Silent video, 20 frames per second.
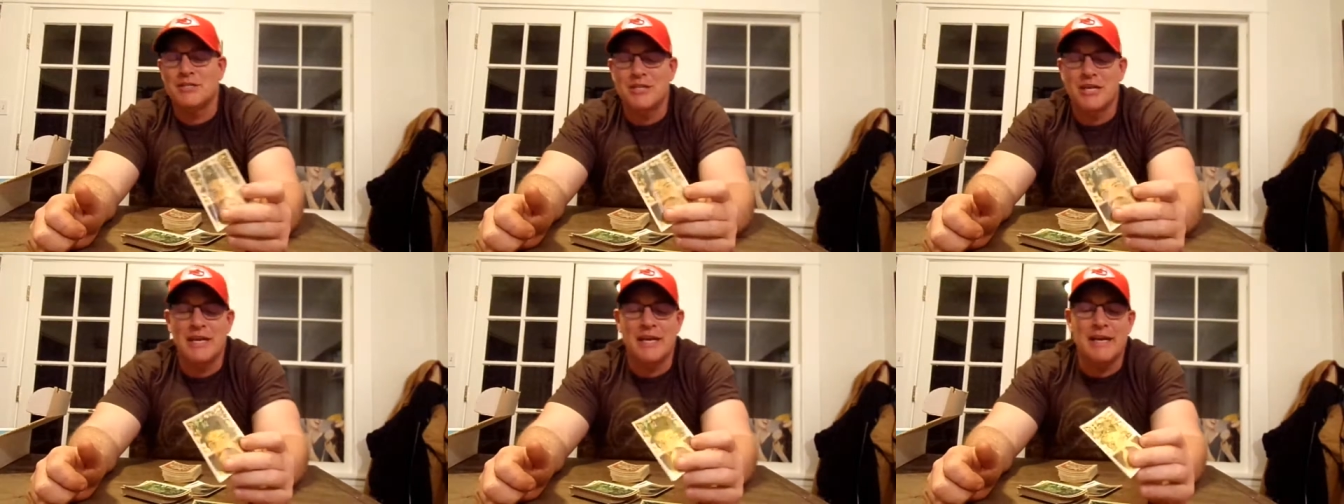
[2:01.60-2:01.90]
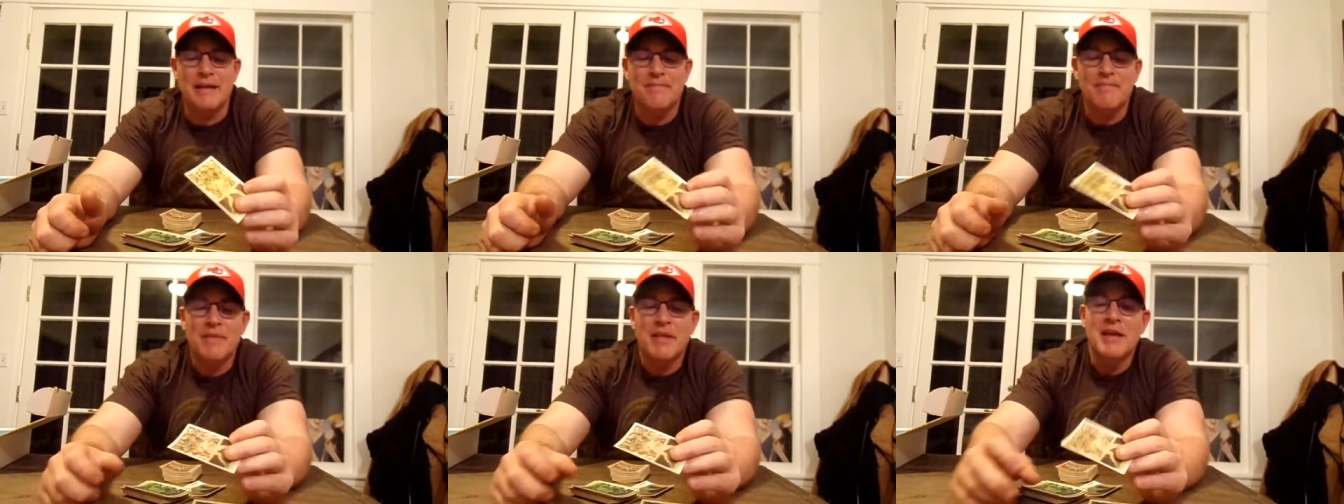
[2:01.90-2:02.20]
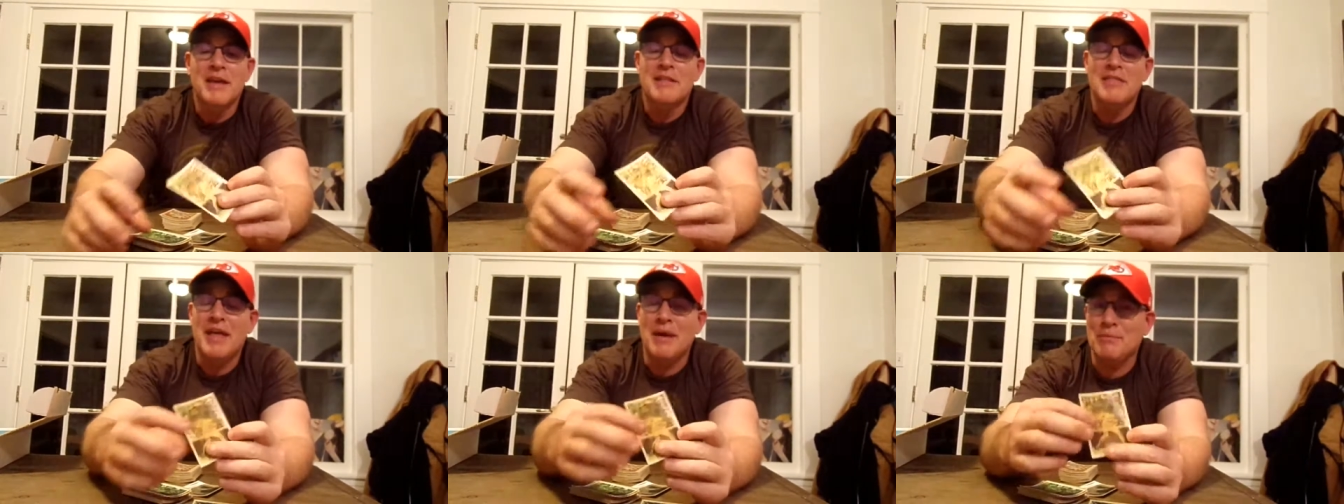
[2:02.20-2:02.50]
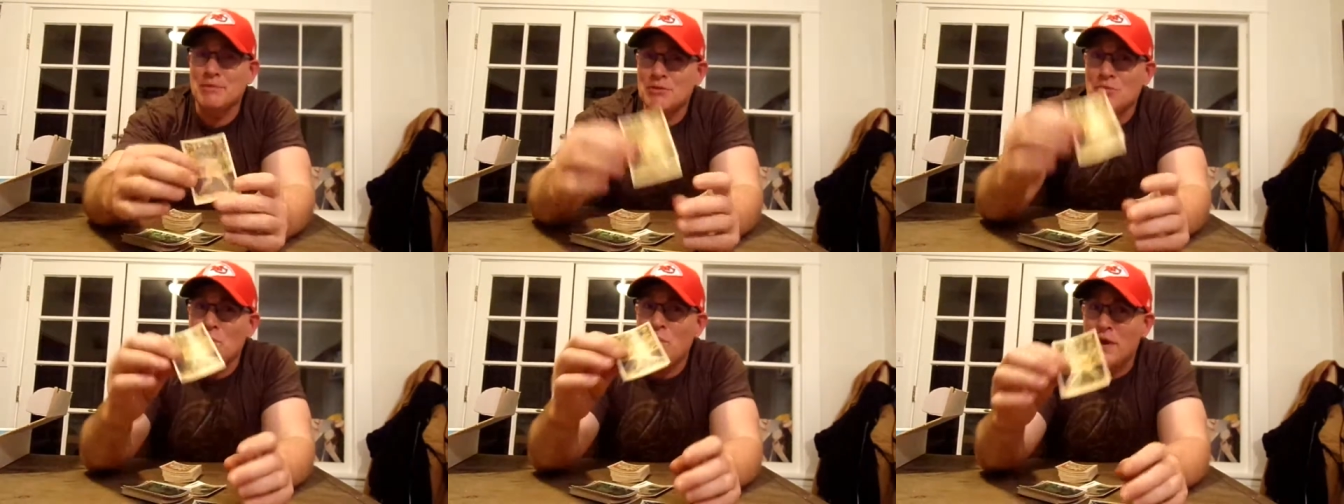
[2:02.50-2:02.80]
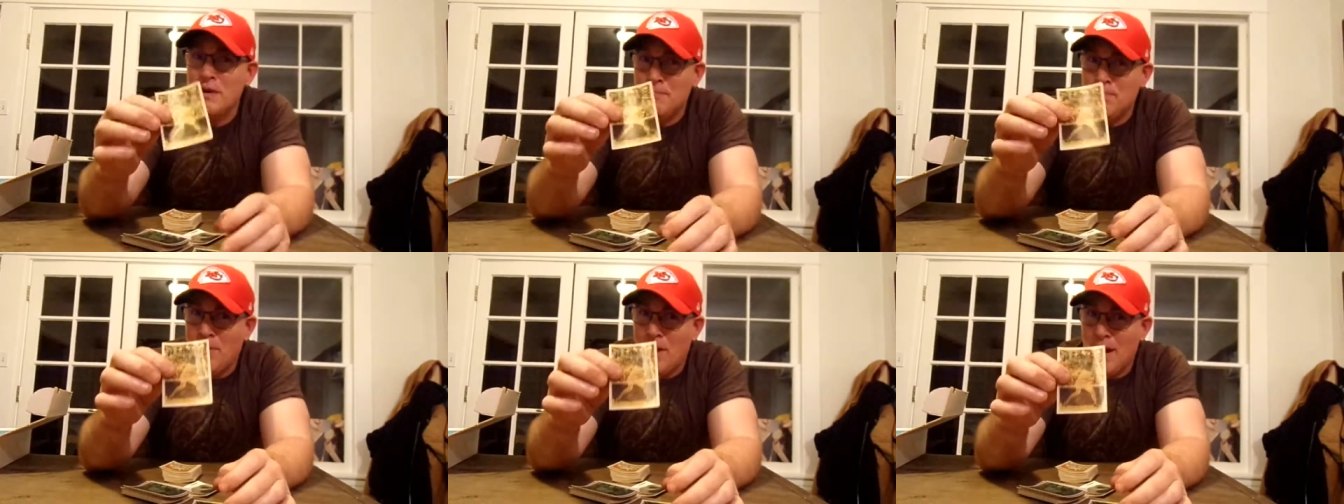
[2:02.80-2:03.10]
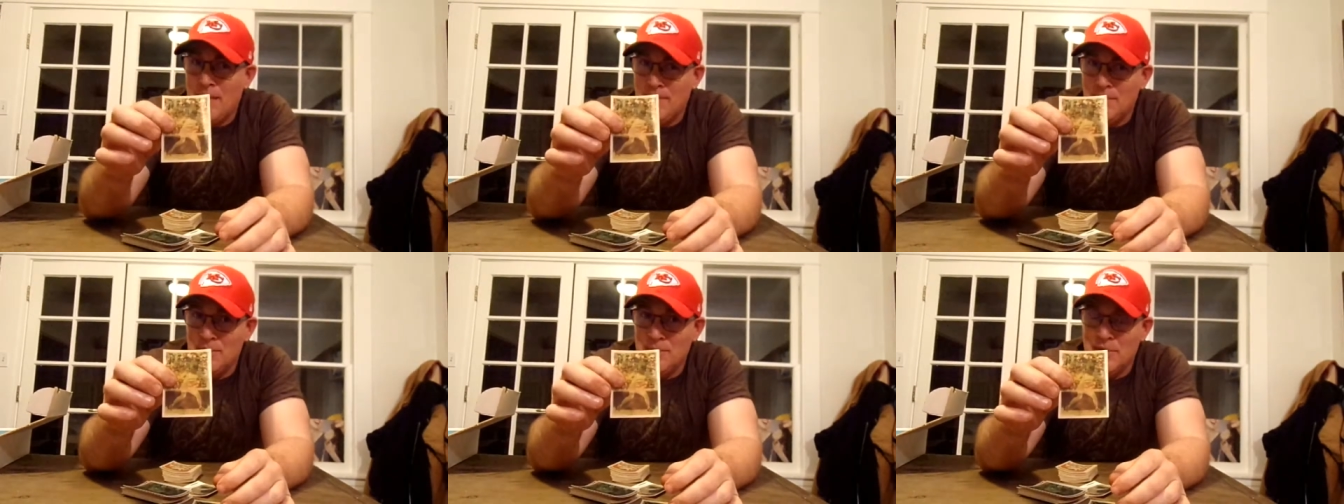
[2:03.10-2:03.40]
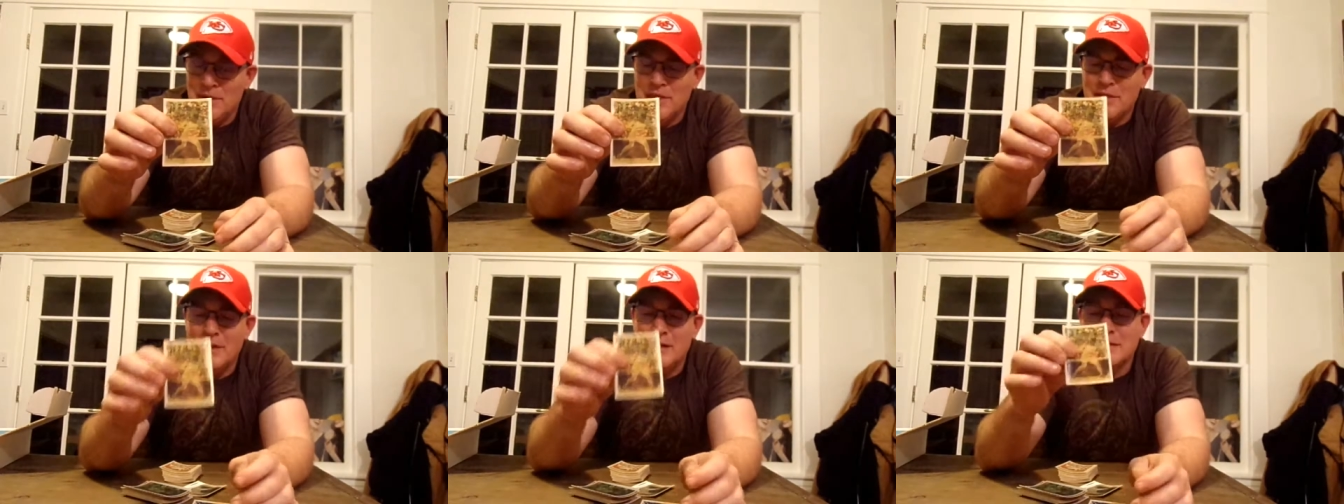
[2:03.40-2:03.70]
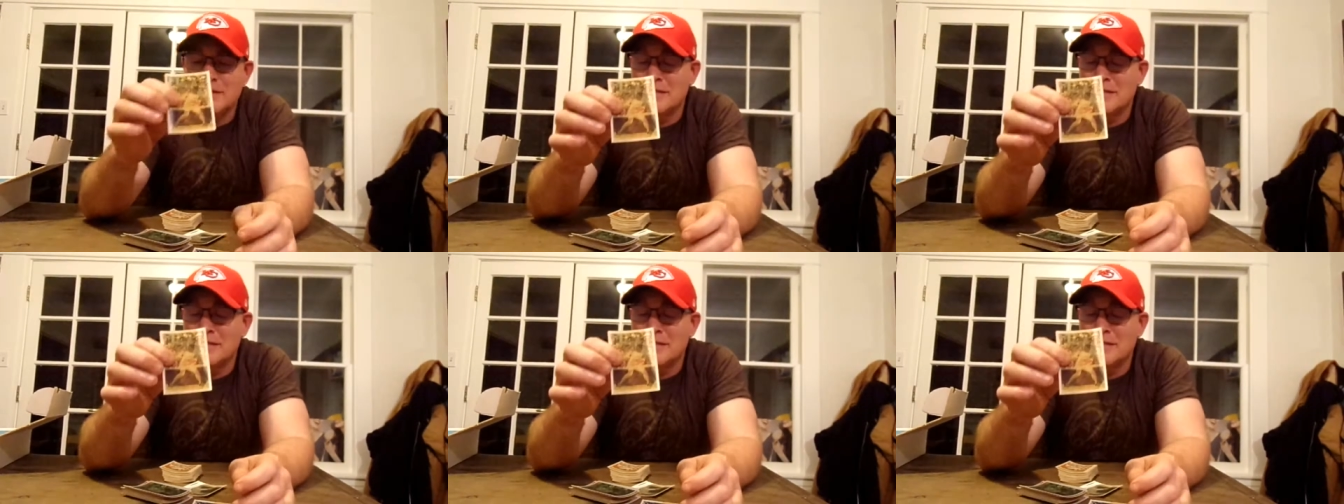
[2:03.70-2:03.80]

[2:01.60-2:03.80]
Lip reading: it. That was one problem with it,